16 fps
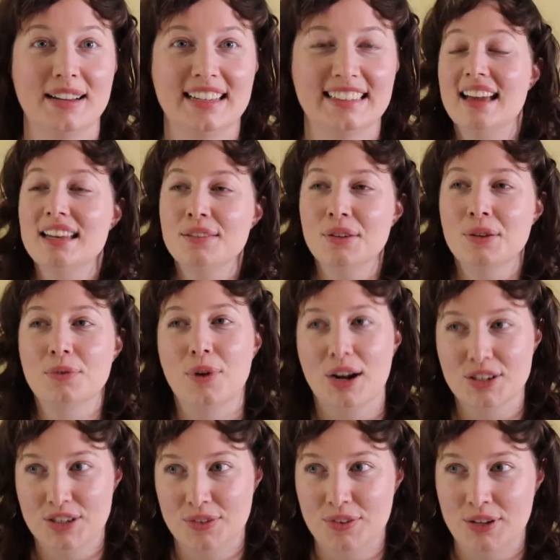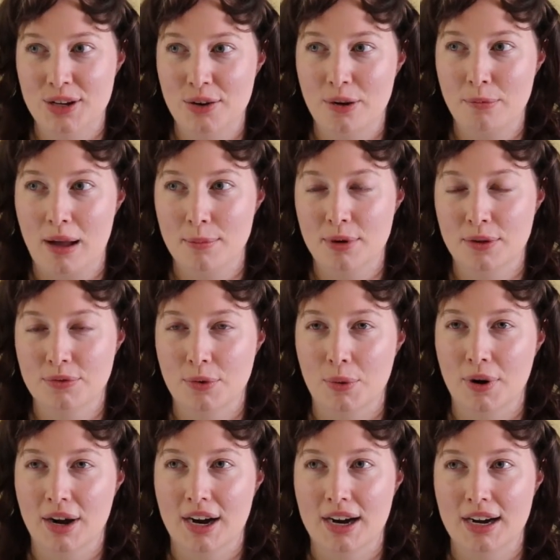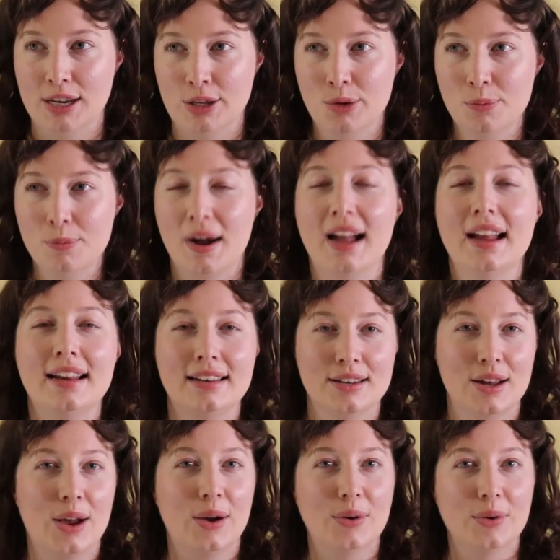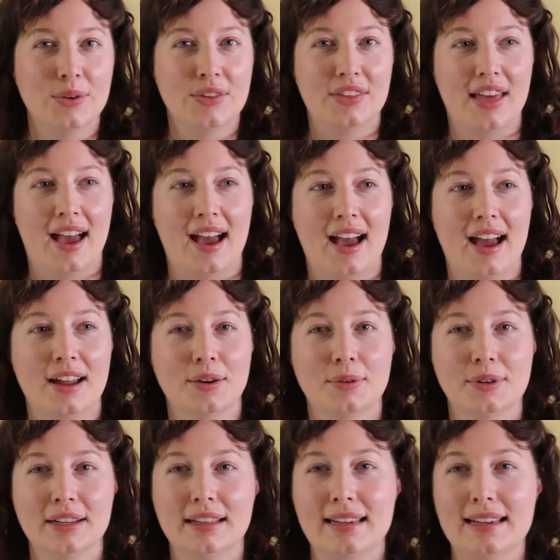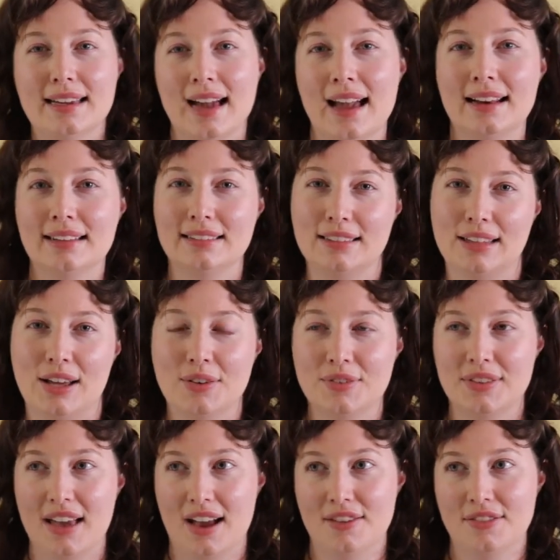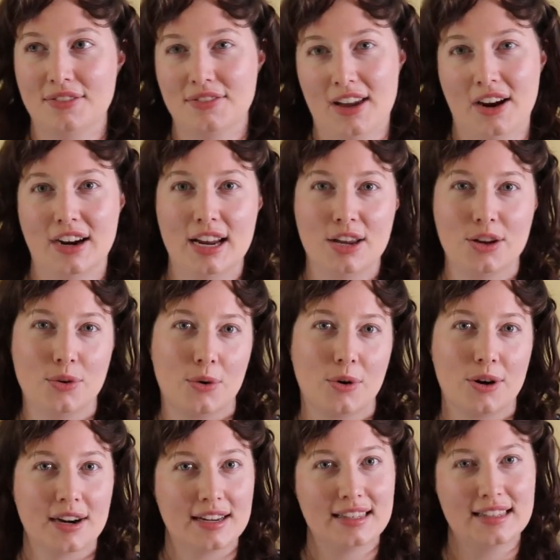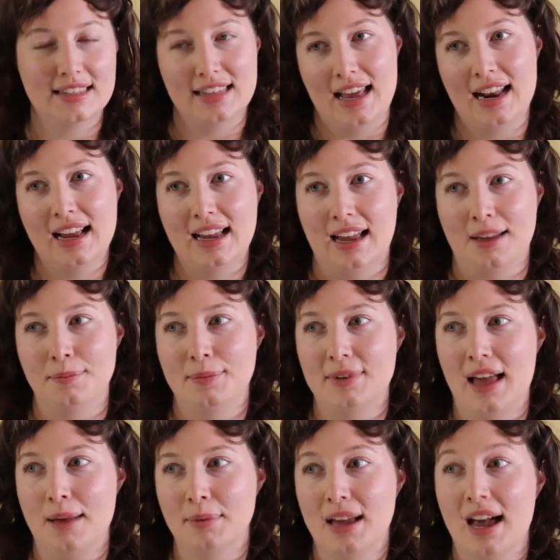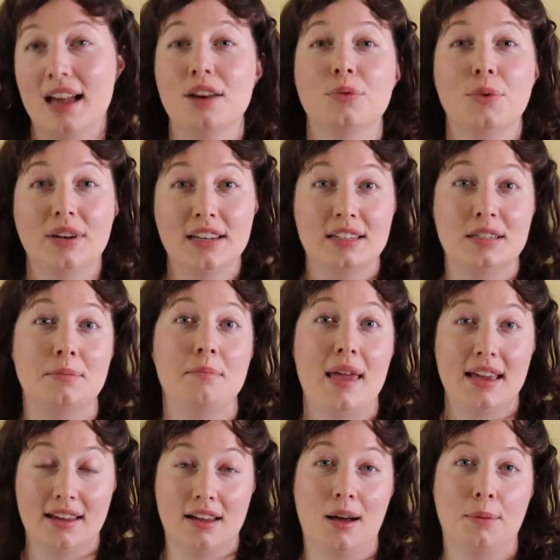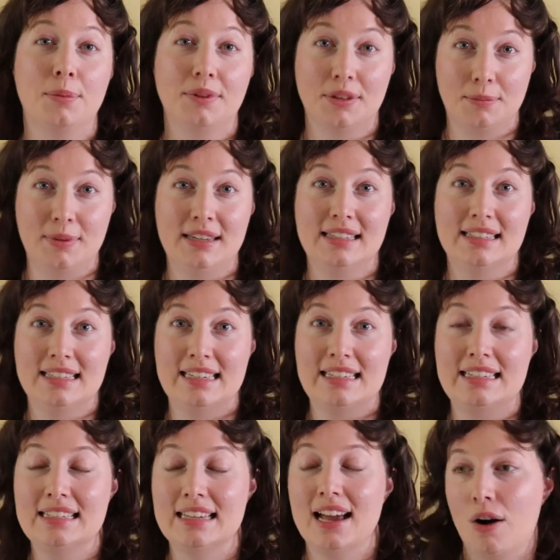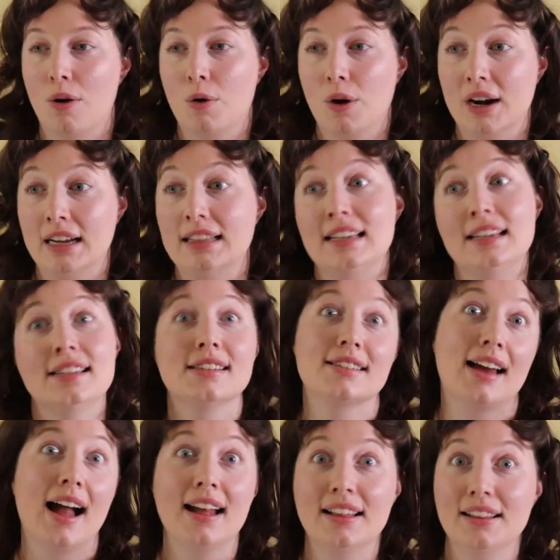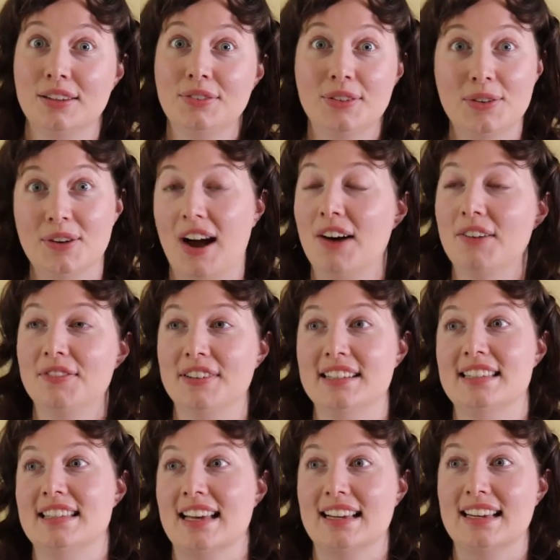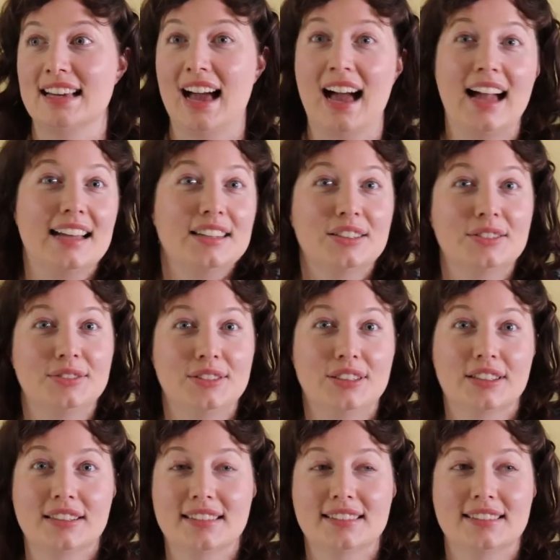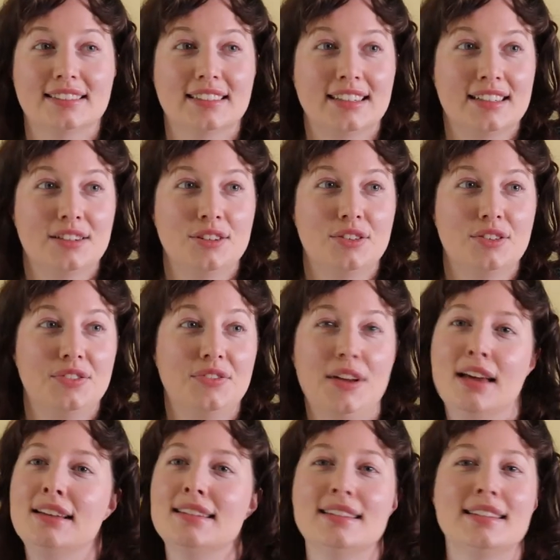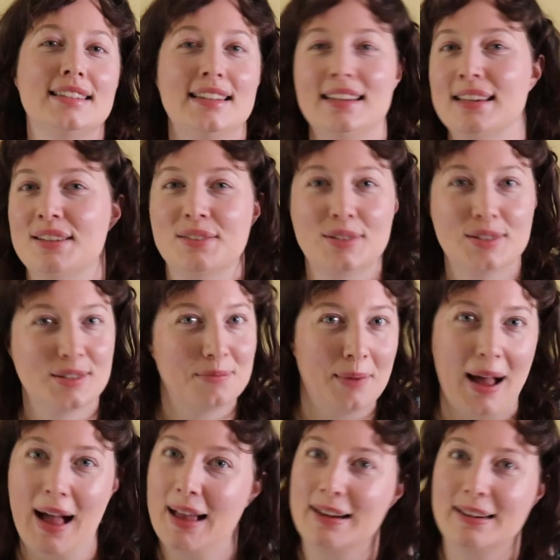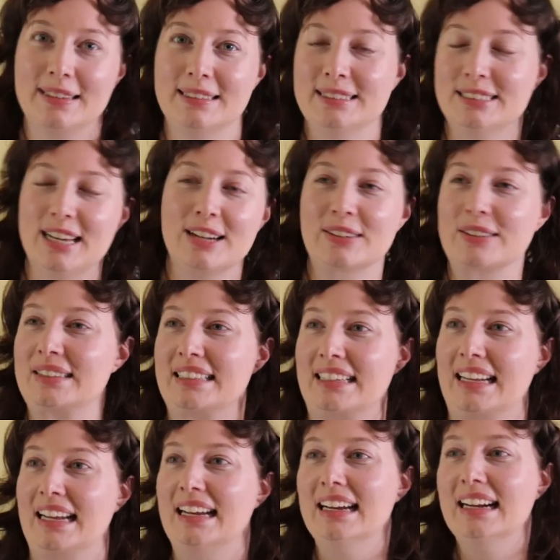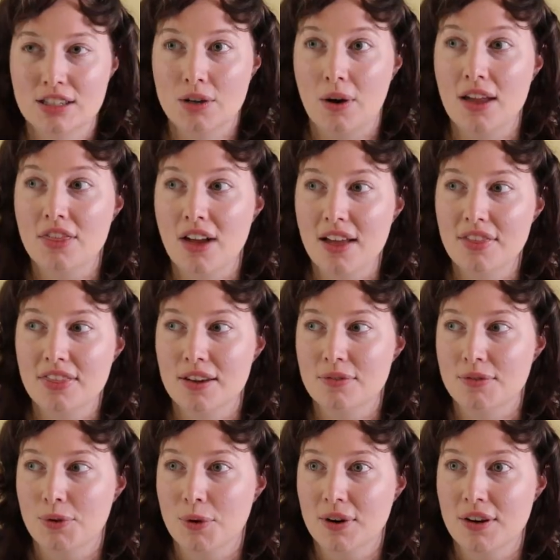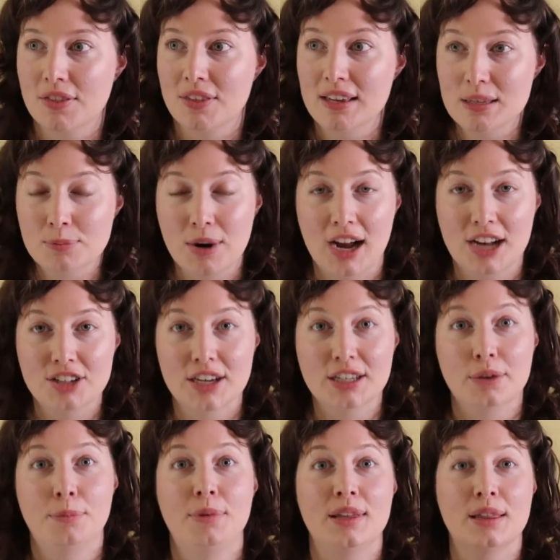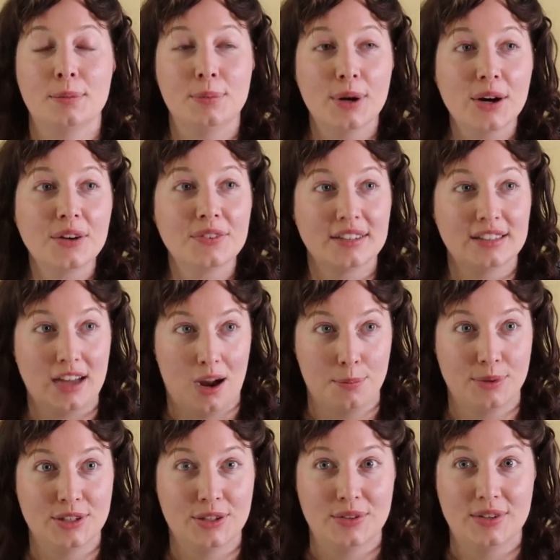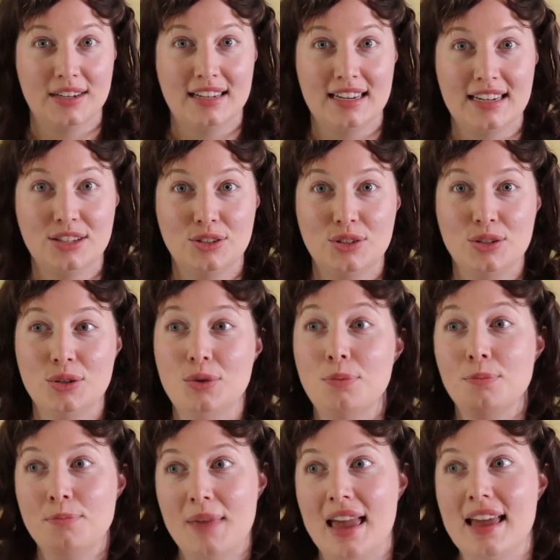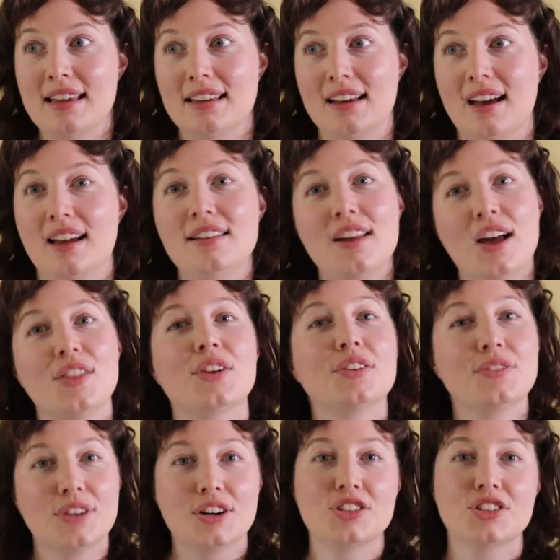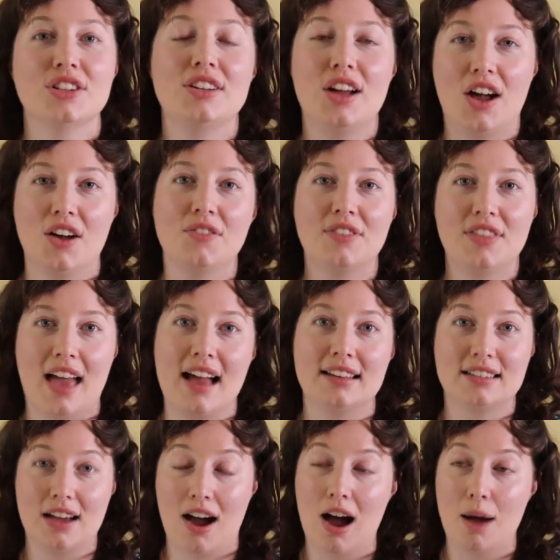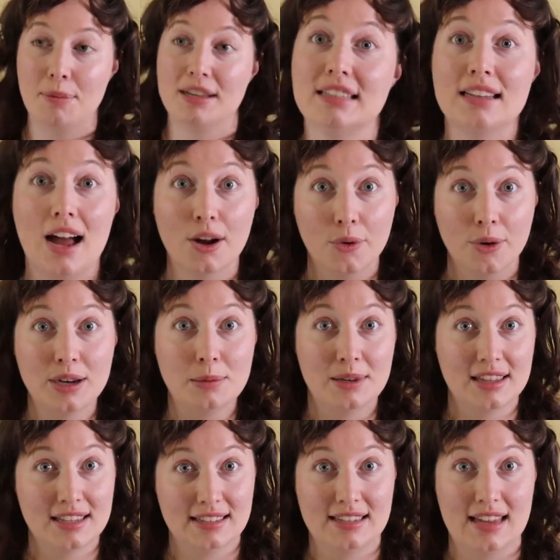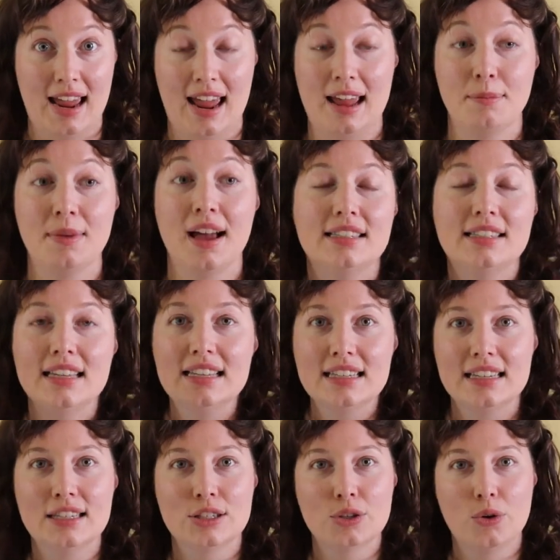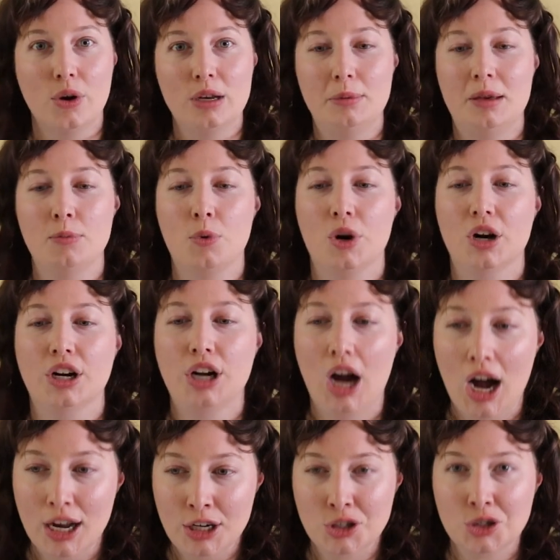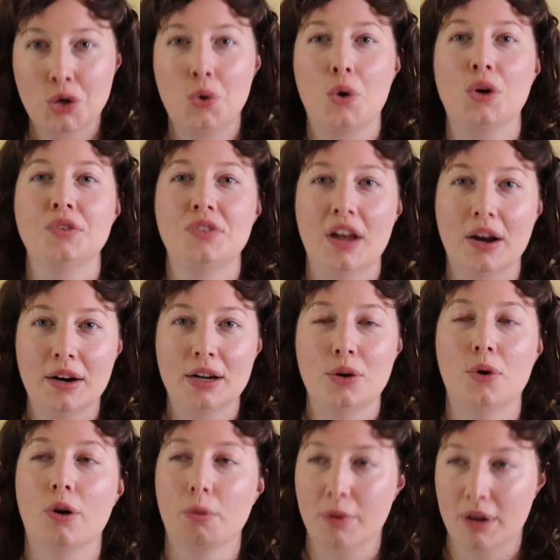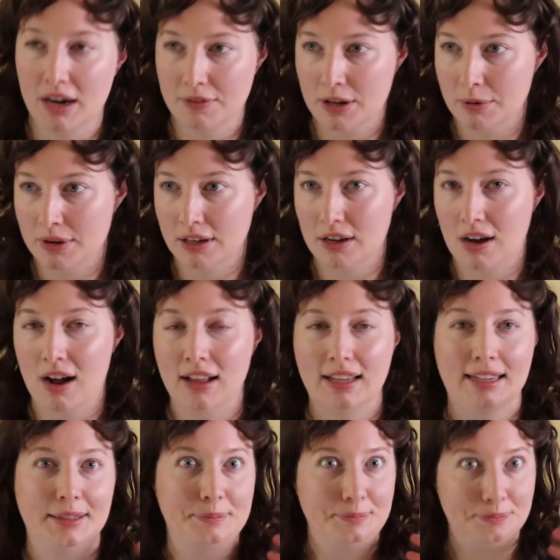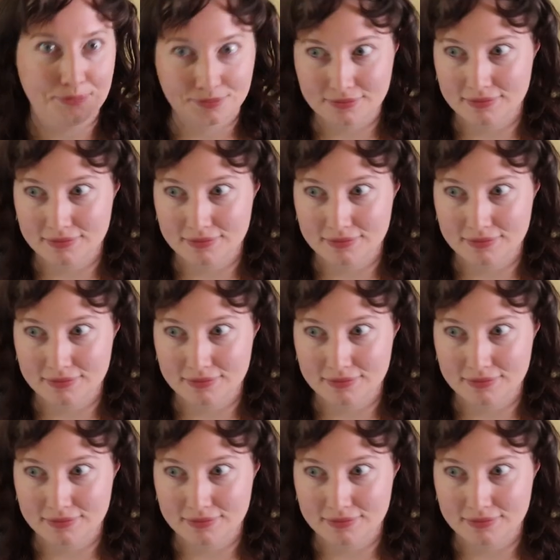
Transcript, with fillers: and if you've watched a video of mine before, you might know that I really kind of love that fairy core aesthetic. I'm, I'm kind of wanting to make a couple of pieces or at least style a few outfits that kind of look fantasy inspired generally. So I thought that for this project, it would be the perfect opportunity to make another version of that top. It's not going to be the same. Since this is going to be more cottage core, fairy core, whatever you want to call it,